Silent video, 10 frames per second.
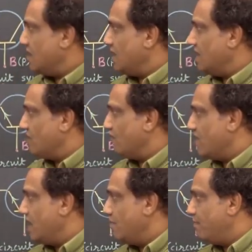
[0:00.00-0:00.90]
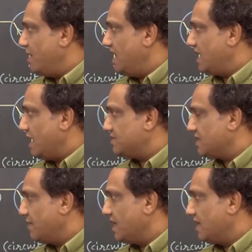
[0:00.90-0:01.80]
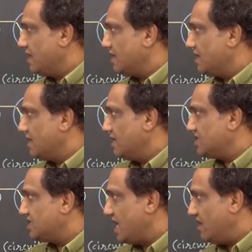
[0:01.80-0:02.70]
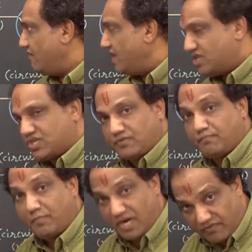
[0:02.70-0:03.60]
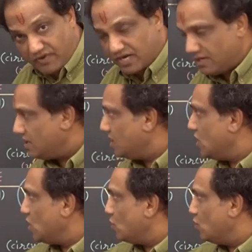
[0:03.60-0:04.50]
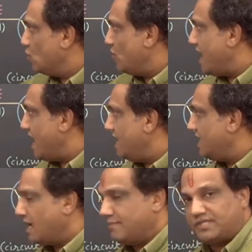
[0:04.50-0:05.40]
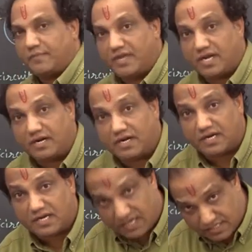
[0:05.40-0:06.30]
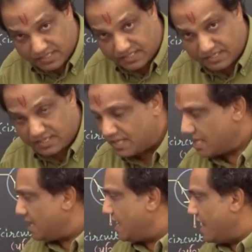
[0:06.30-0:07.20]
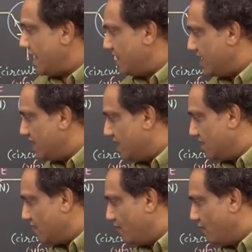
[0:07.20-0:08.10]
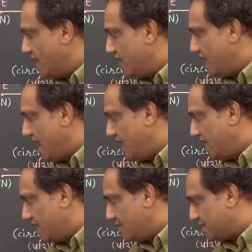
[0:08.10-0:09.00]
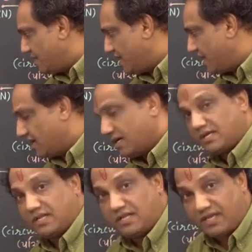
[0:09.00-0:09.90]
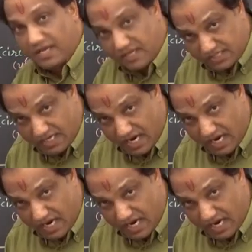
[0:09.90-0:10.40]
Here one P-type semiconductor is sandwiched between two N-type semiconductors, and here one N-type semiconductor is